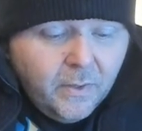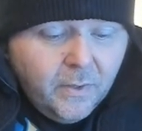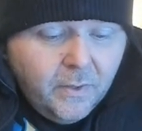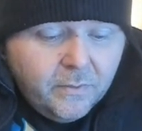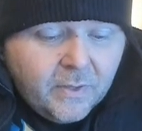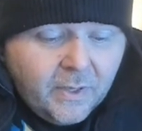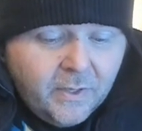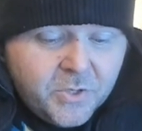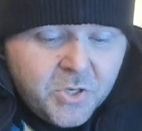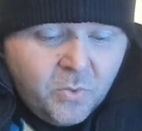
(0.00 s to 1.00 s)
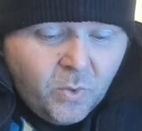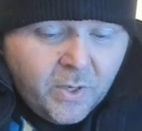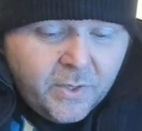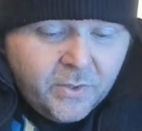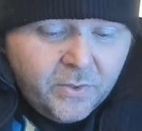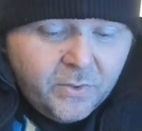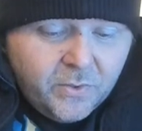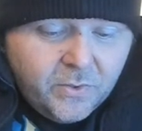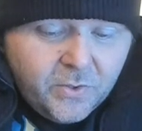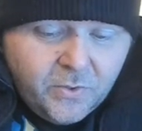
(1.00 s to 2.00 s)
It's got issue one,
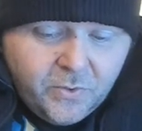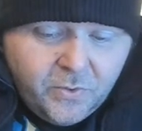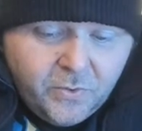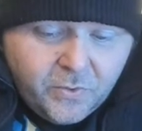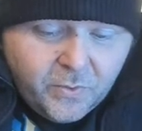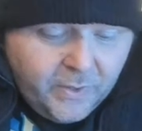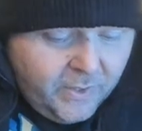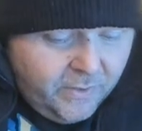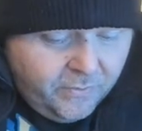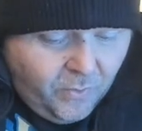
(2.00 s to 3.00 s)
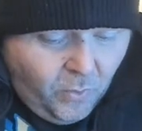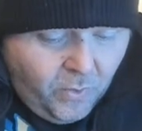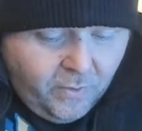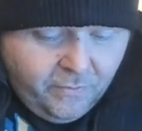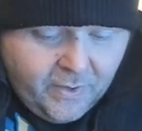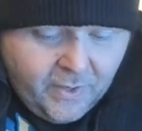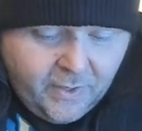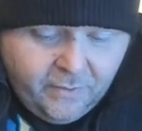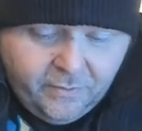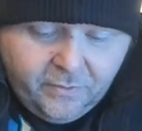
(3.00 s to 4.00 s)
two, three, four,
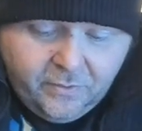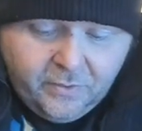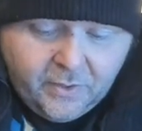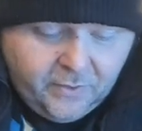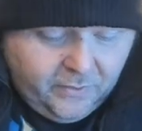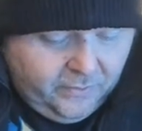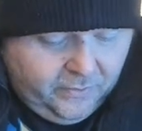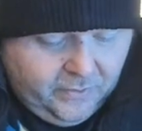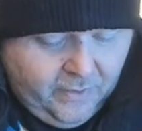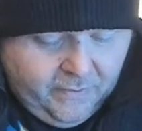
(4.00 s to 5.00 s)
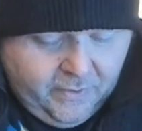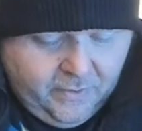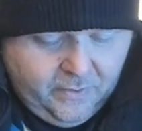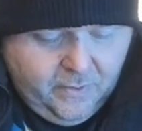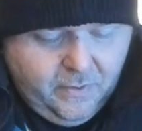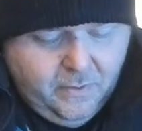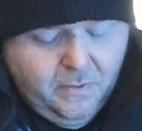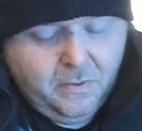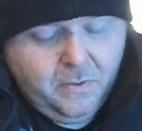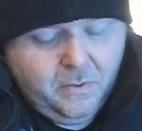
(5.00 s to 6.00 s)
five, six, seven.
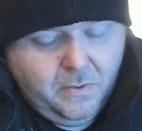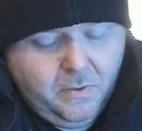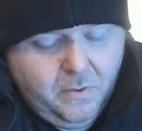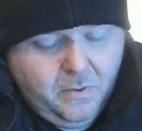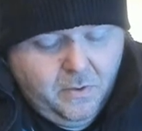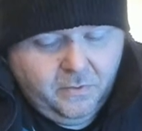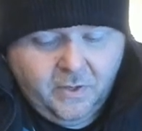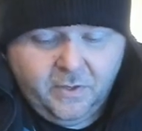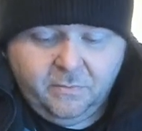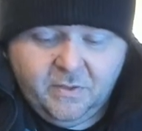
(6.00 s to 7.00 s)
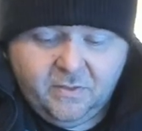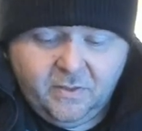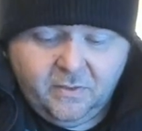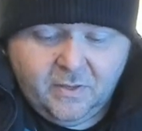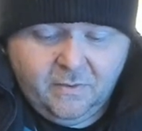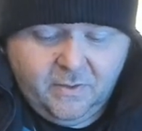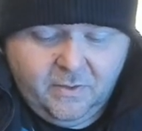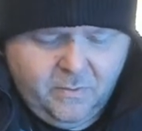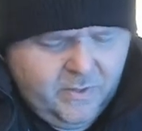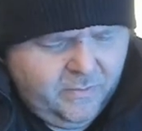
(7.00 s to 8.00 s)
Sorry, it's missing seven.
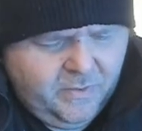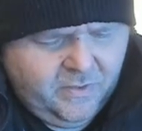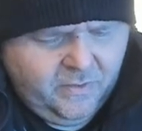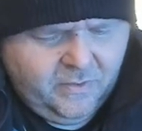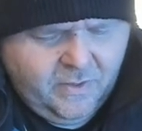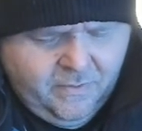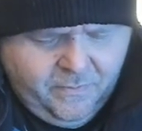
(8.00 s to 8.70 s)
Why is it missing seven?